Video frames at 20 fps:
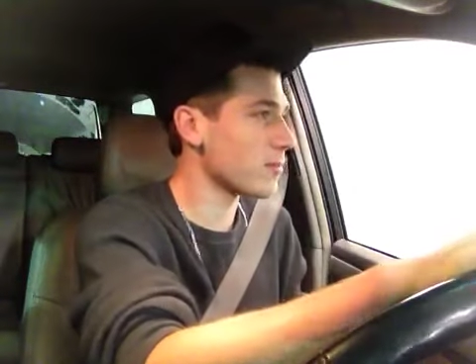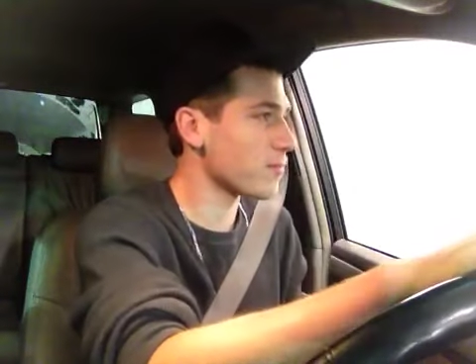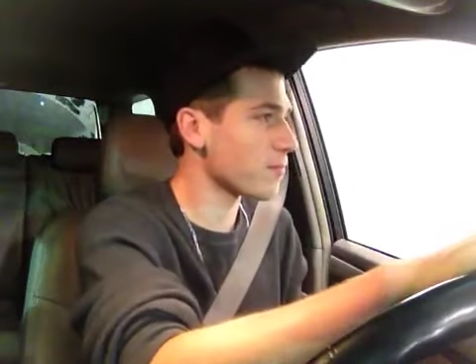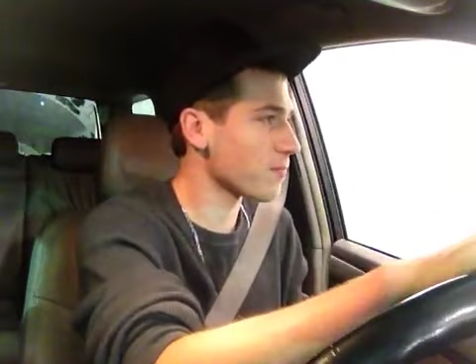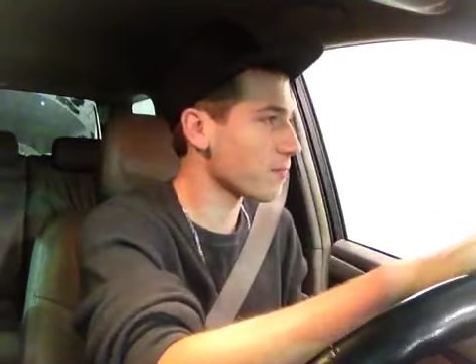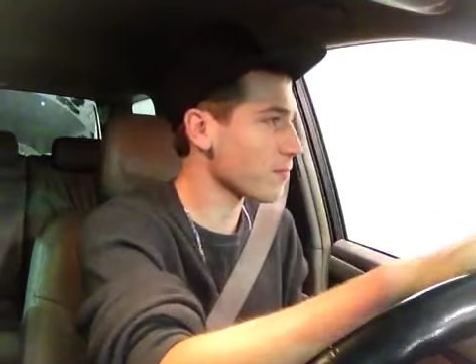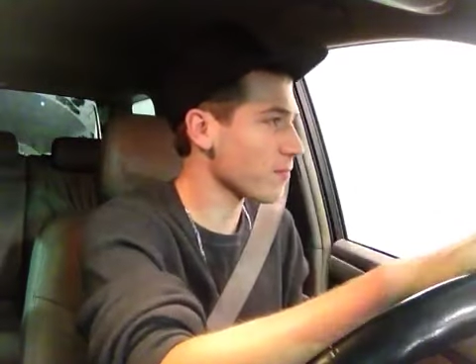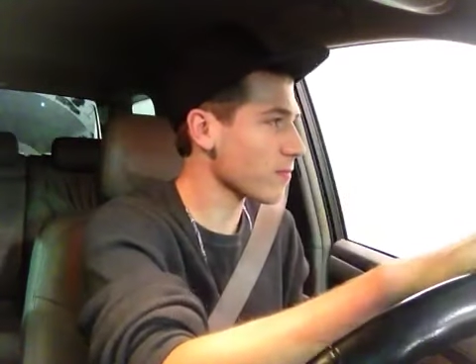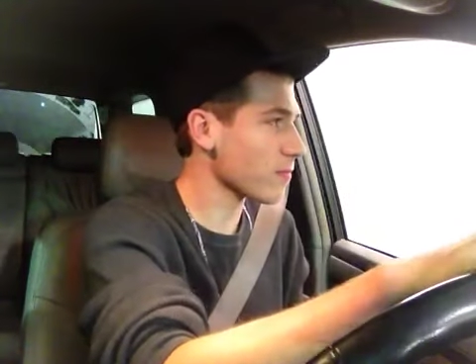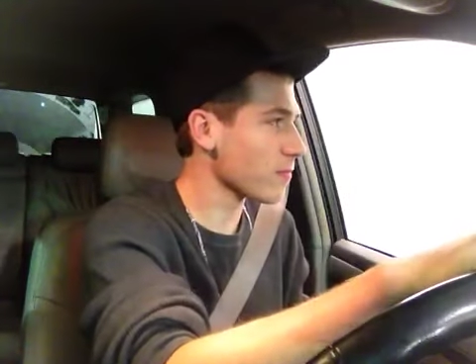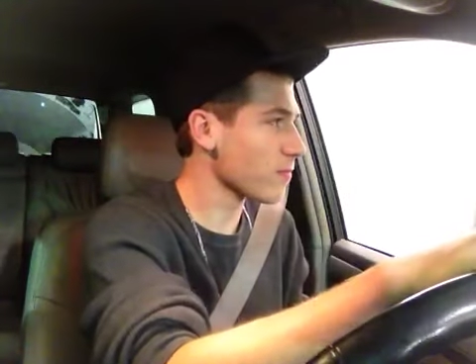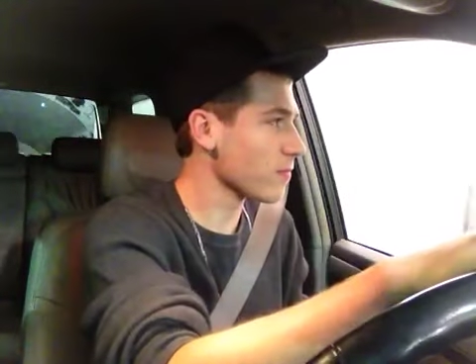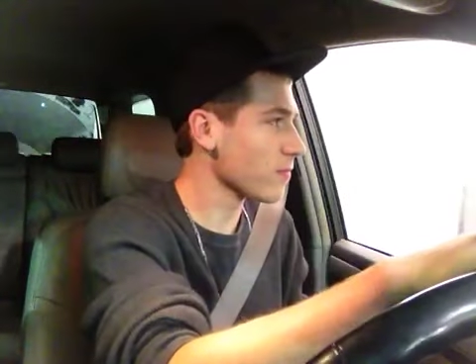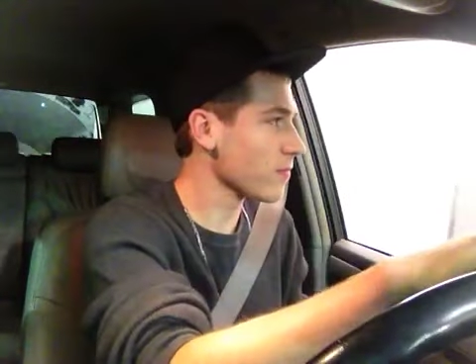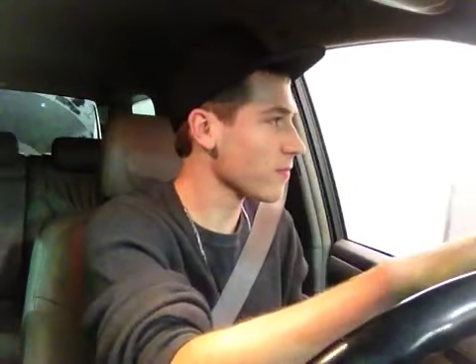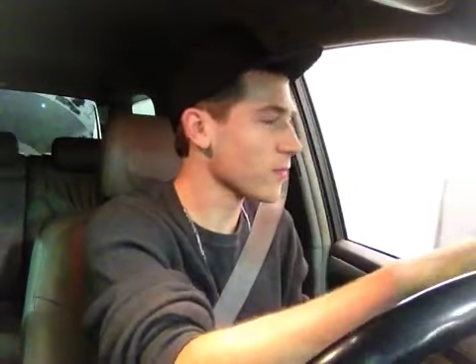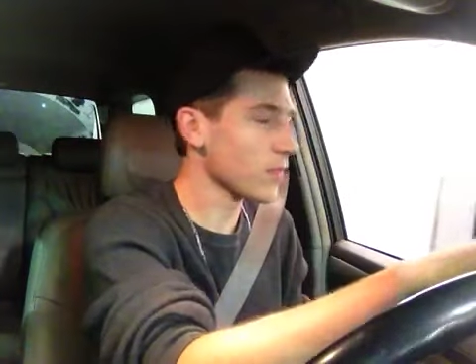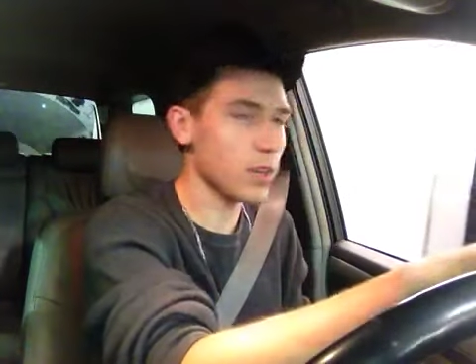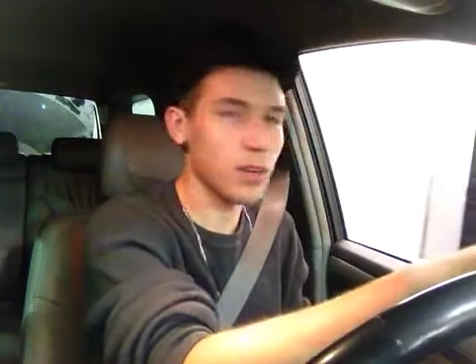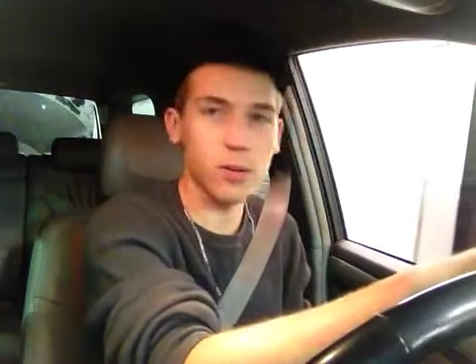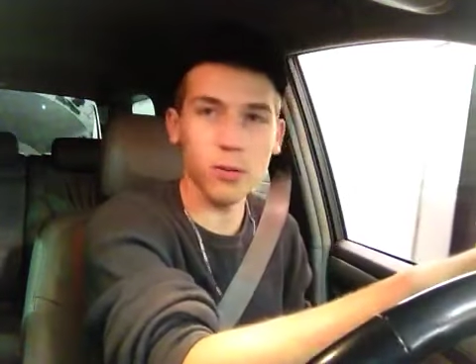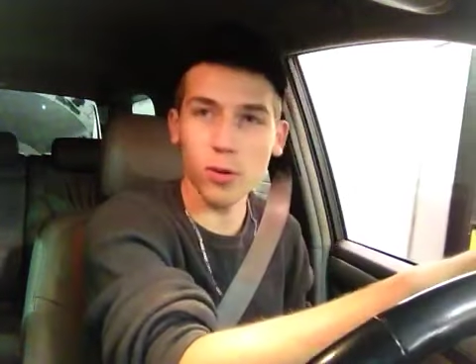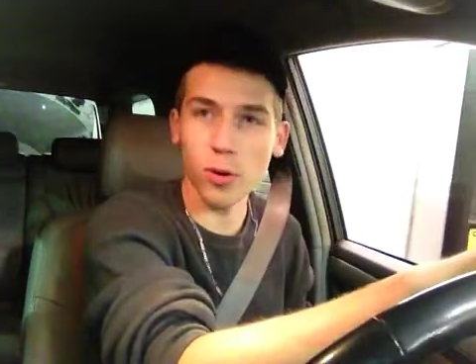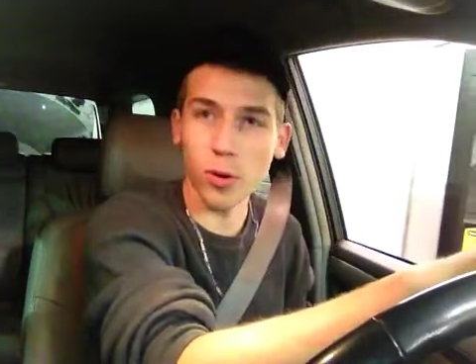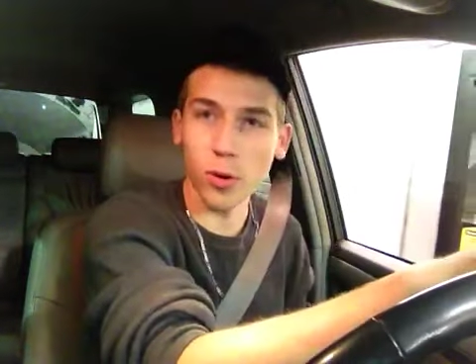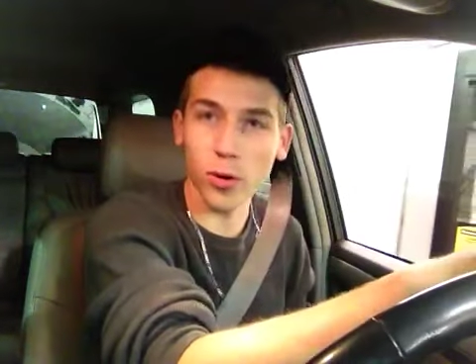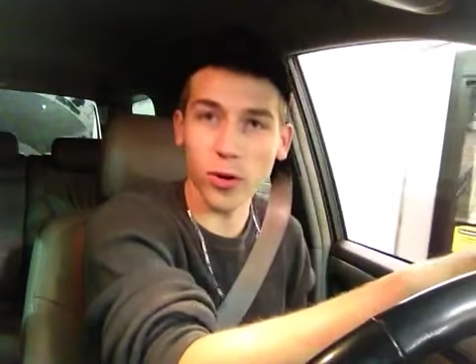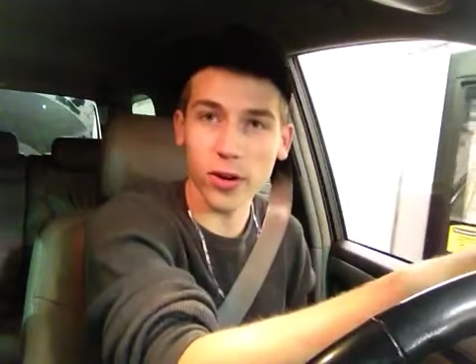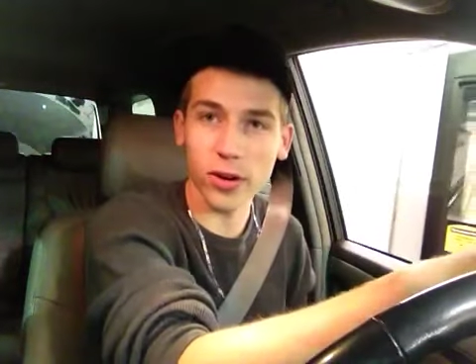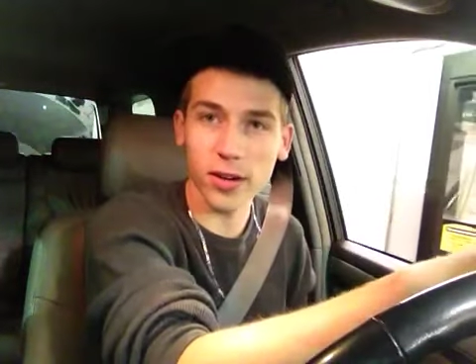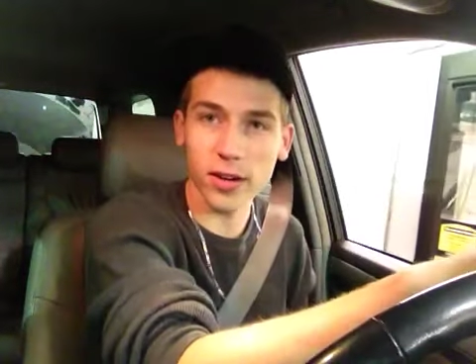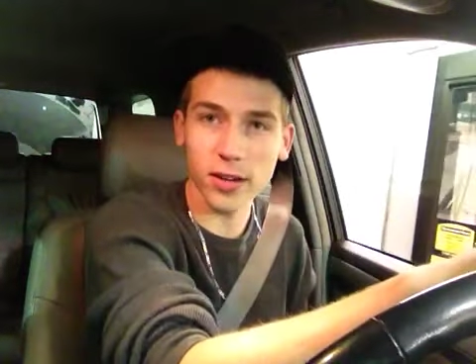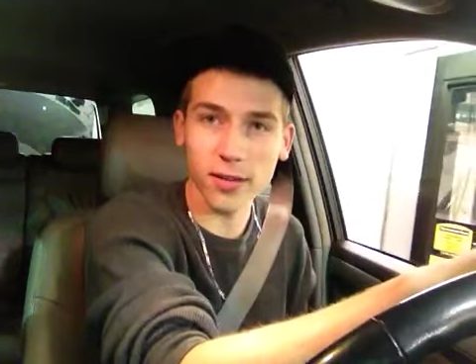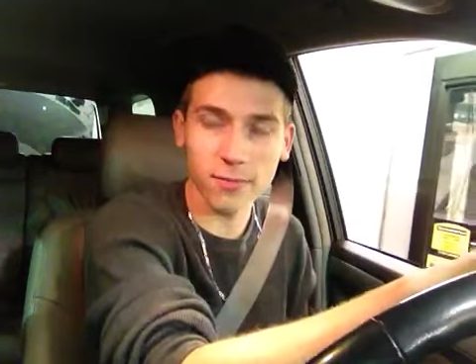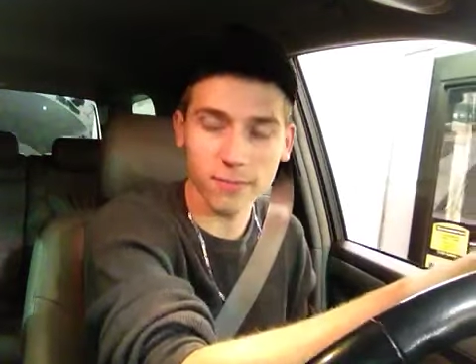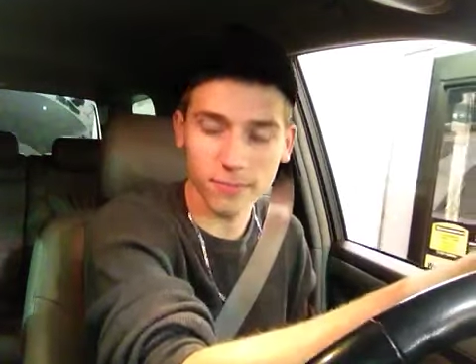Oh. Hold Order up. now.